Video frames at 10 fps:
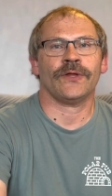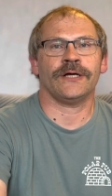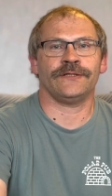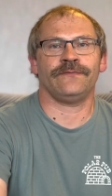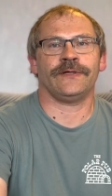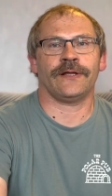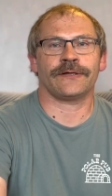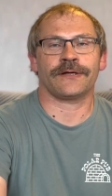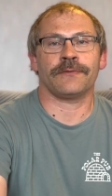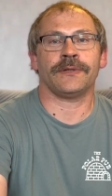I did feel like
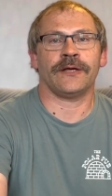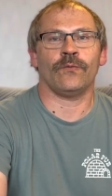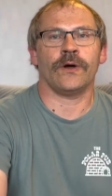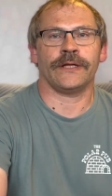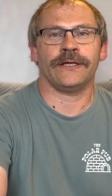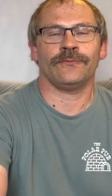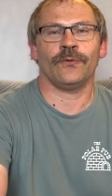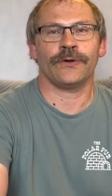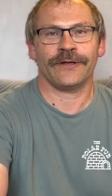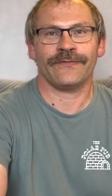a complete Wally
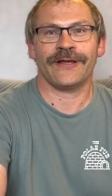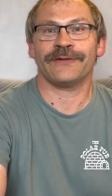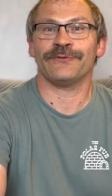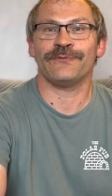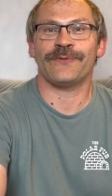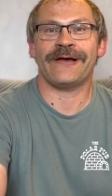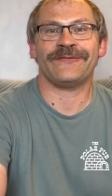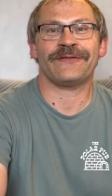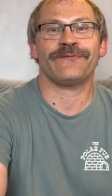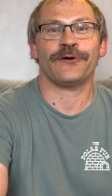walking around the room waving
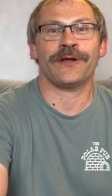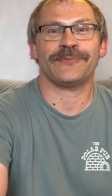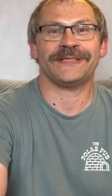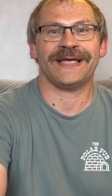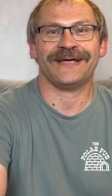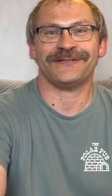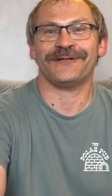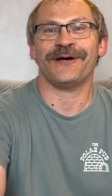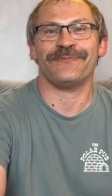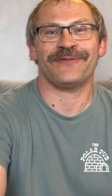the phone up and down, and I
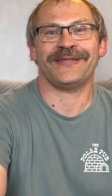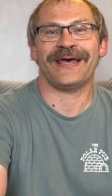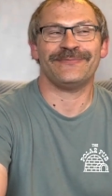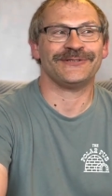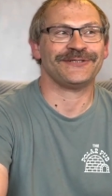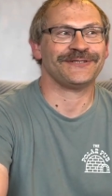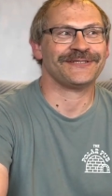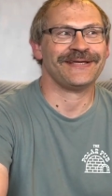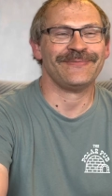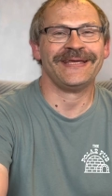hope the neighbours didn't
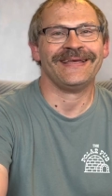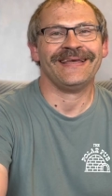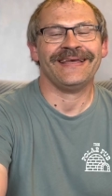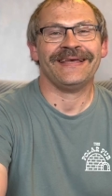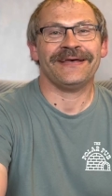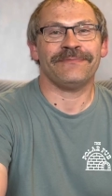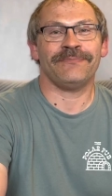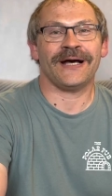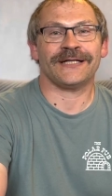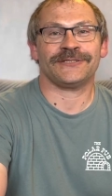see me,
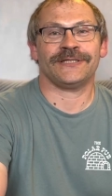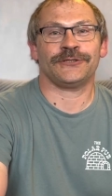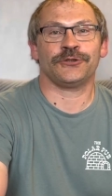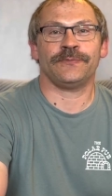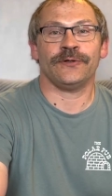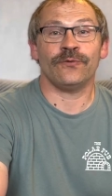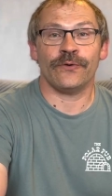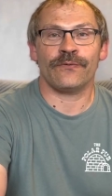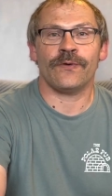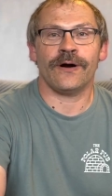but it should be all
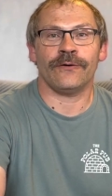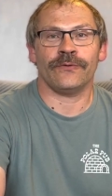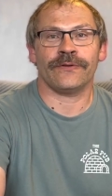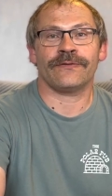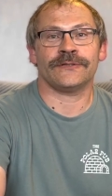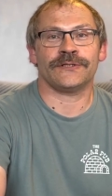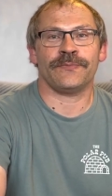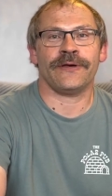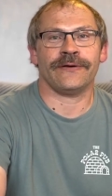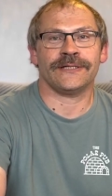worthwhile with
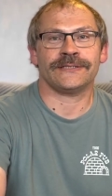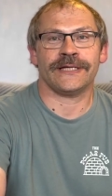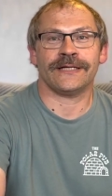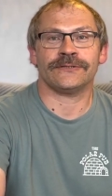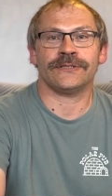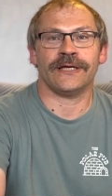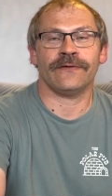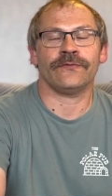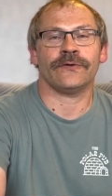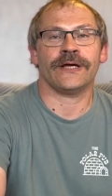superior sound now
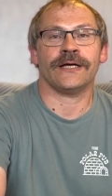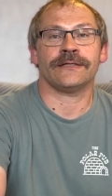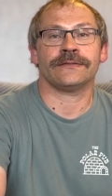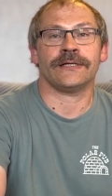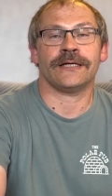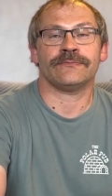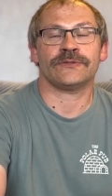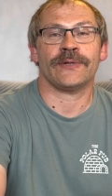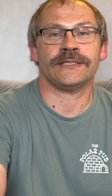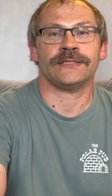for our
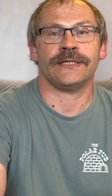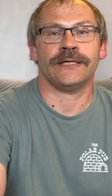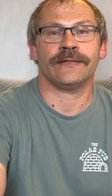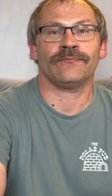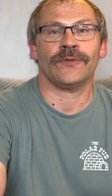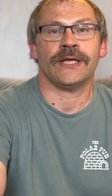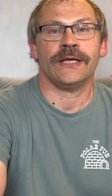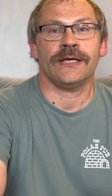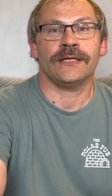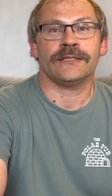space in here.
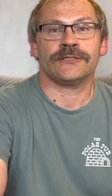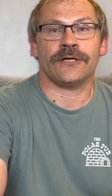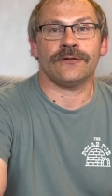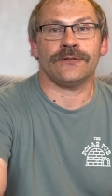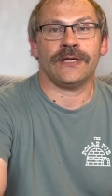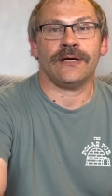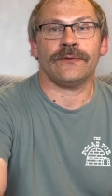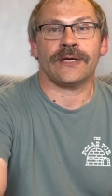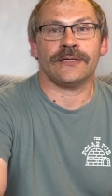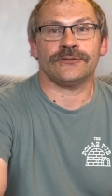So now we're
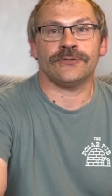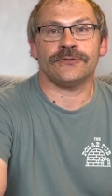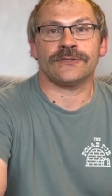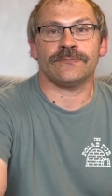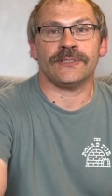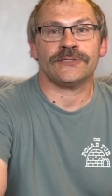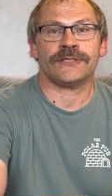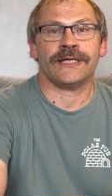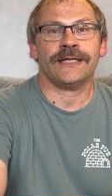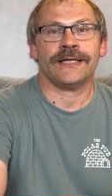going to do some
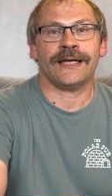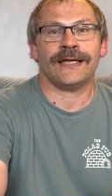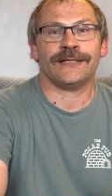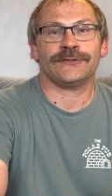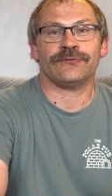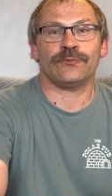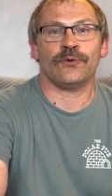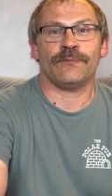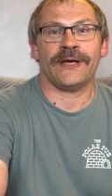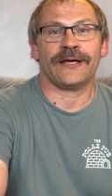listening and
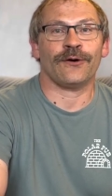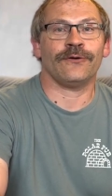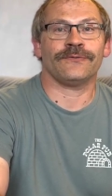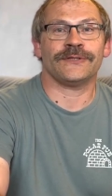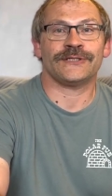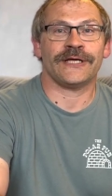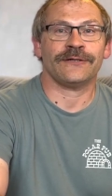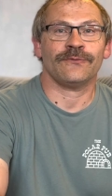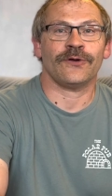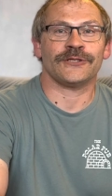report back on the
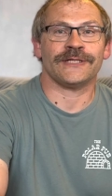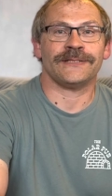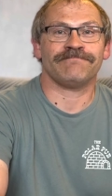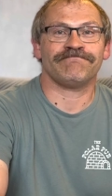sound quality.